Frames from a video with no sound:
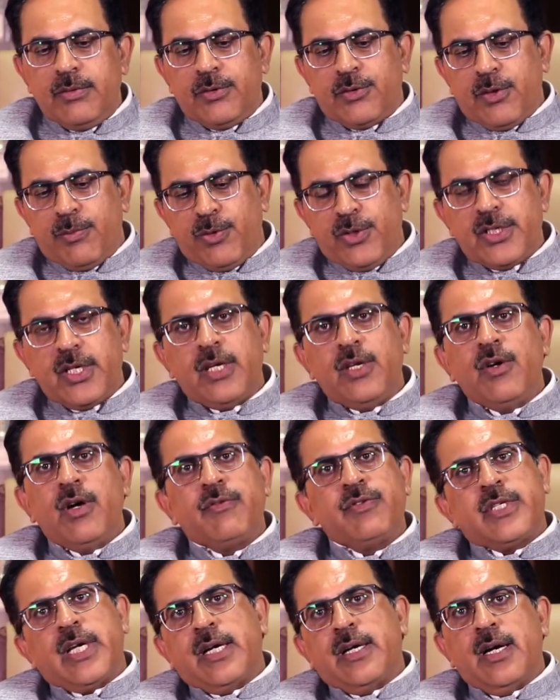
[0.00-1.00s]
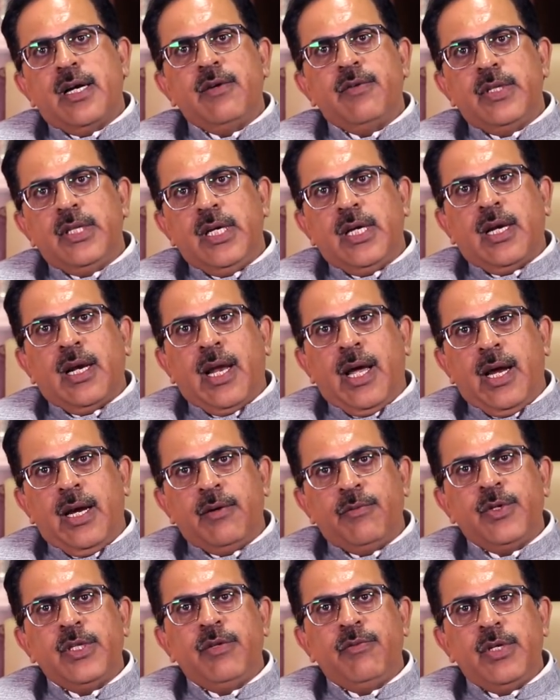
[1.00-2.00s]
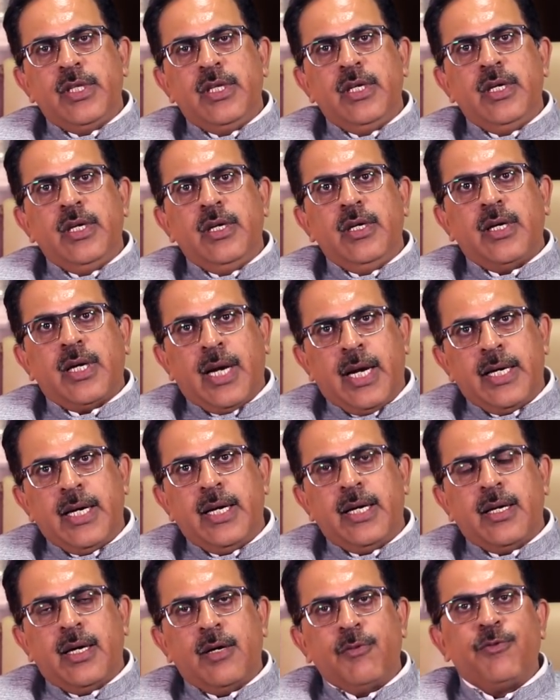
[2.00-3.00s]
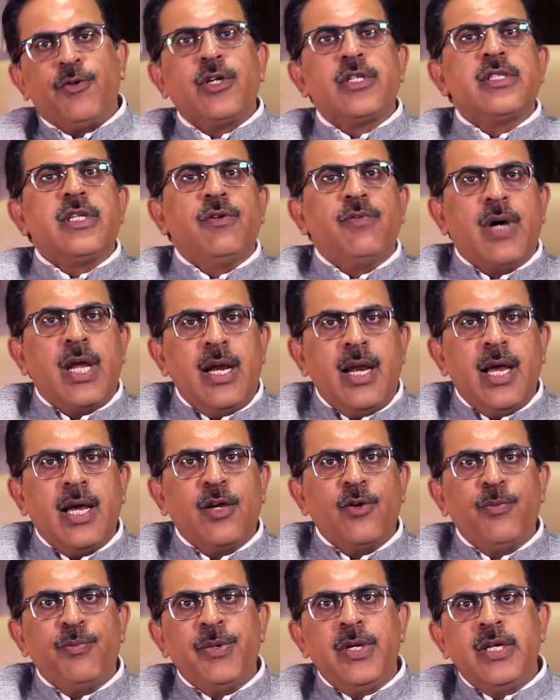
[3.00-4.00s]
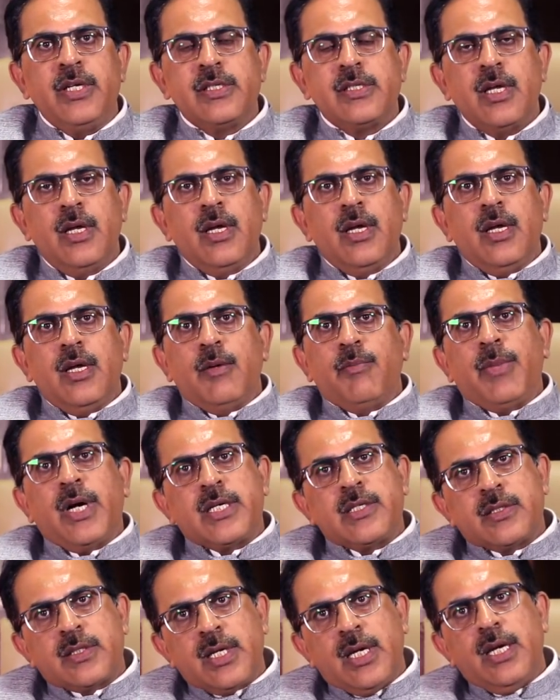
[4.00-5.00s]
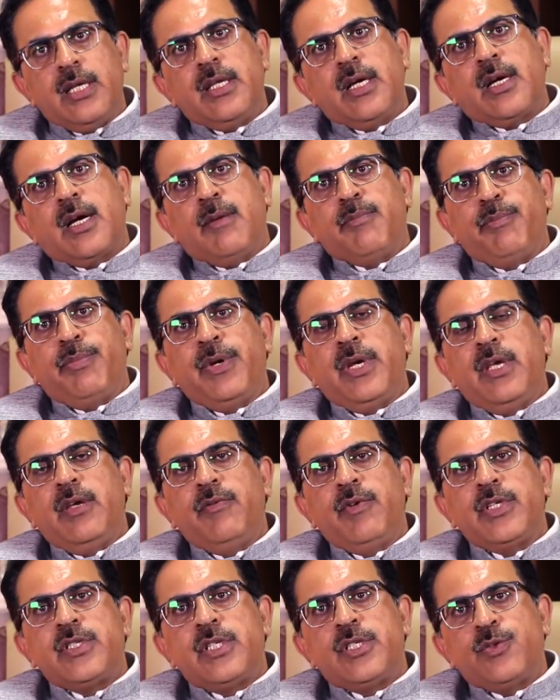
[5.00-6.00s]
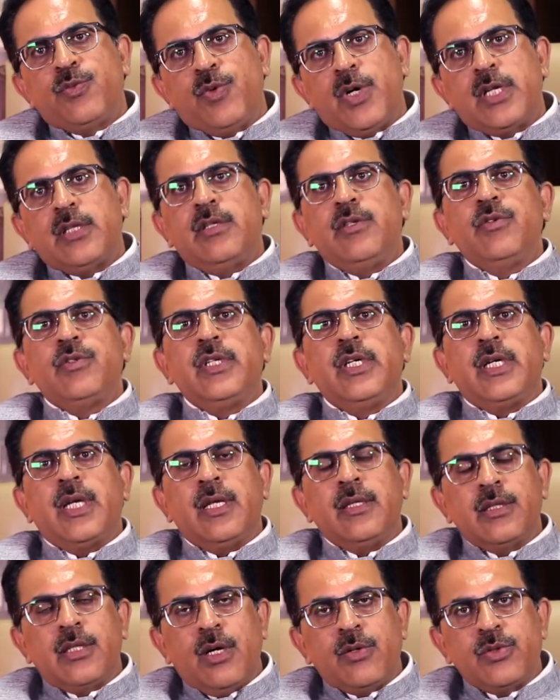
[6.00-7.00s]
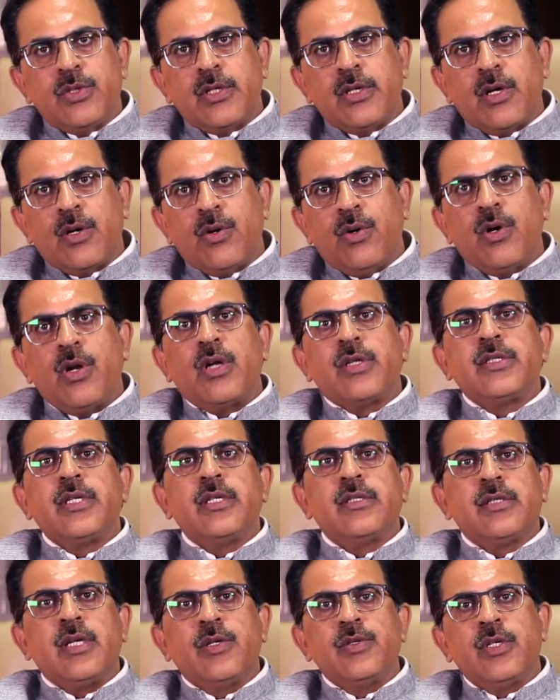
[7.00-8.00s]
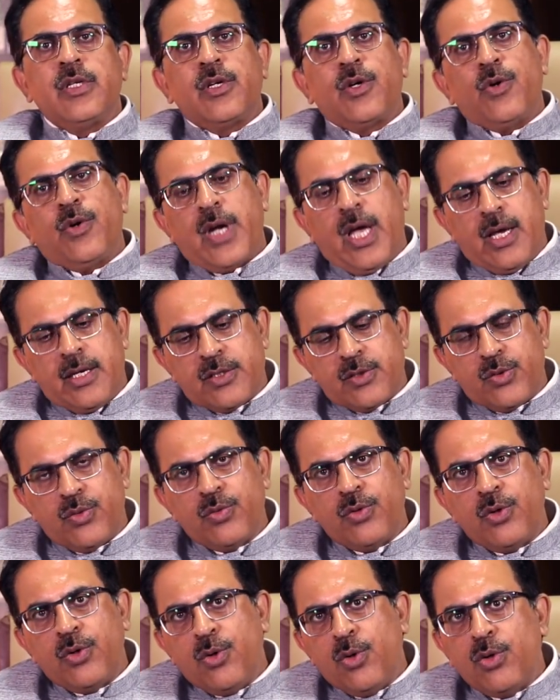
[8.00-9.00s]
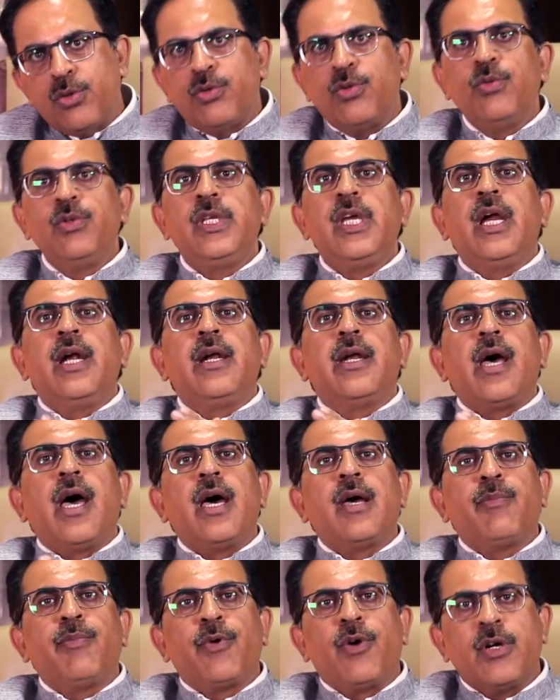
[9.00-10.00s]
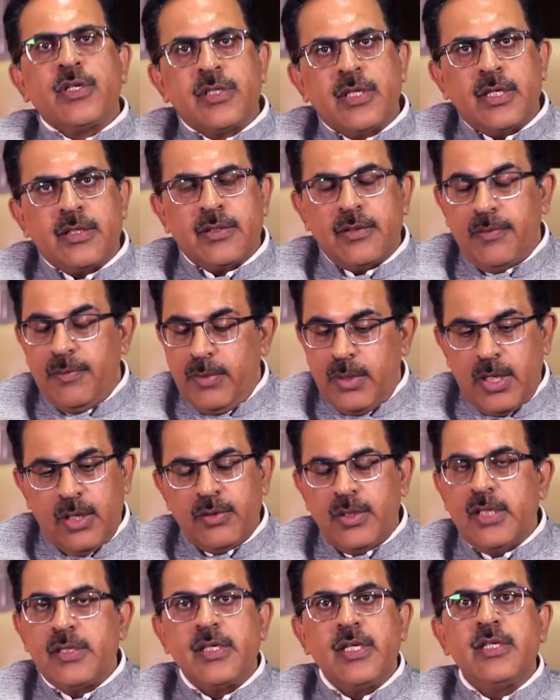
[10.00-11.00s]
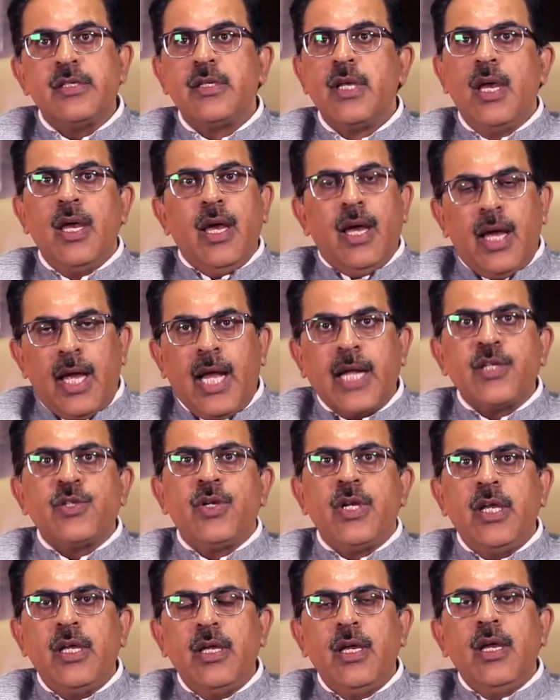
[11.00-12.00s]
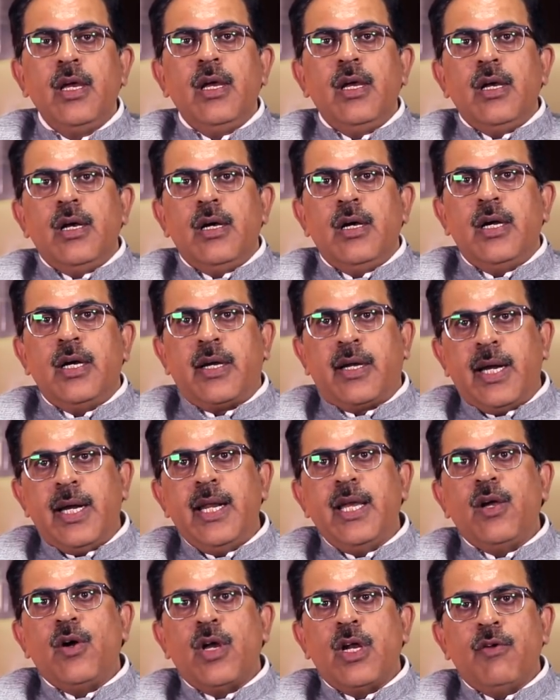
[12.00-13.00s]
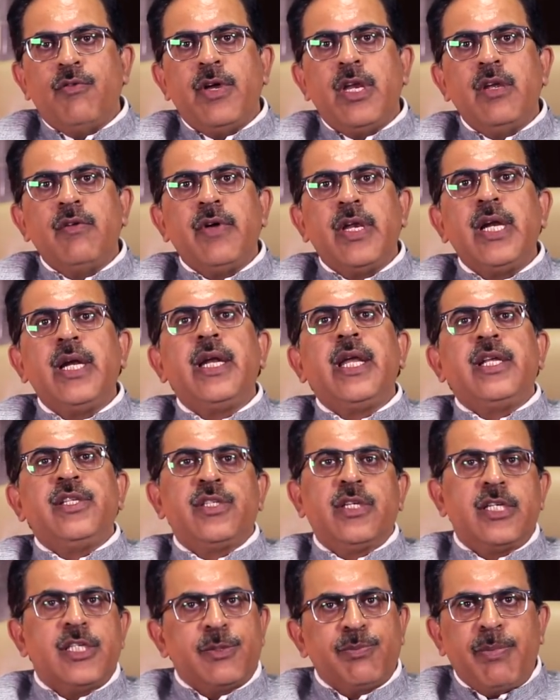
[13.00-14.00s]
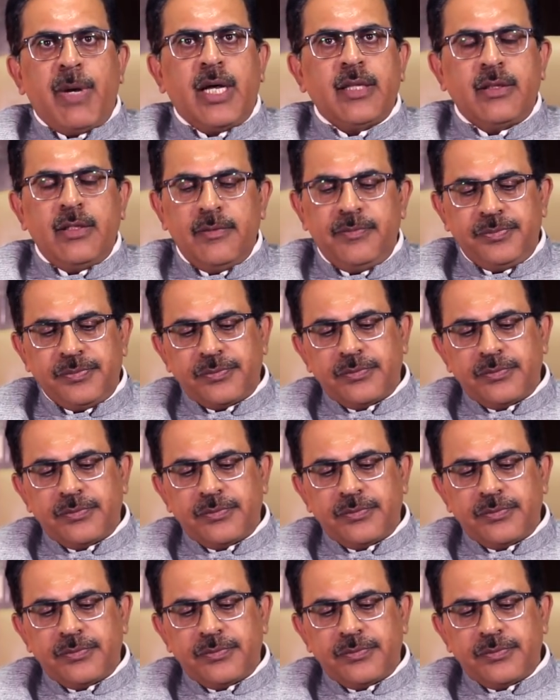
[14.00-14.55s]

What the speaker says: supposing you have settled with the client with the creditor for say 1 lakh rupees, but still the company which is worth, you see, 10,000 crore or 6,000 crore has to go through the entire process. Now this is actually trading on a very, very dangerous path.